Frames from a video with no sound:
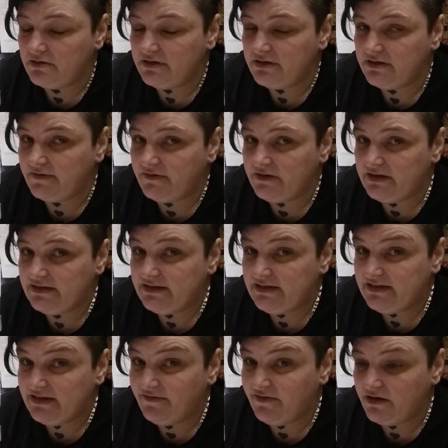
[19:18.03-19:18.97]

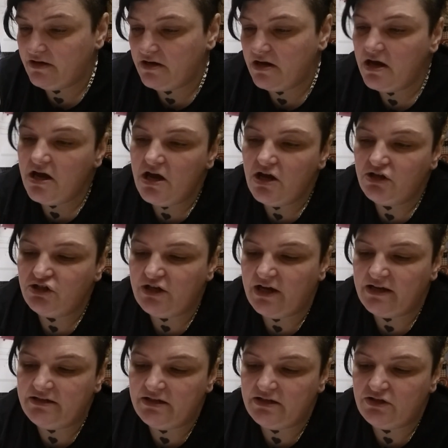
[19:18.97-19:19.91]
77
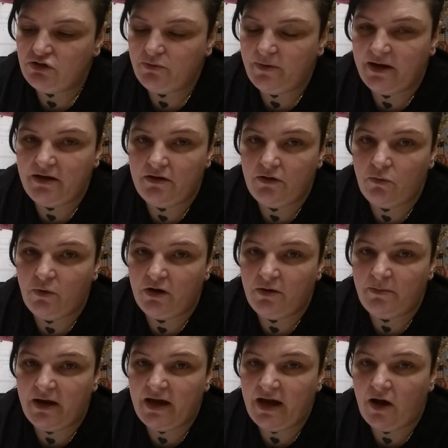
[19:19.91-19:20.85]
chances to win one
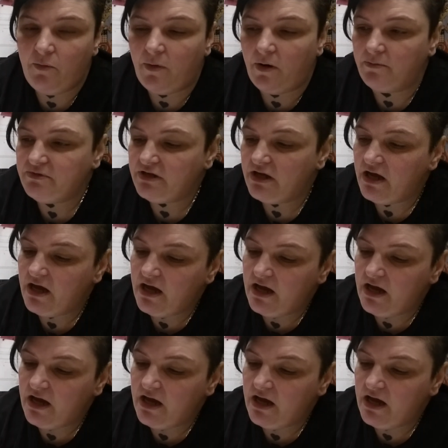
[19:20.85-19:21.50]
of my albums.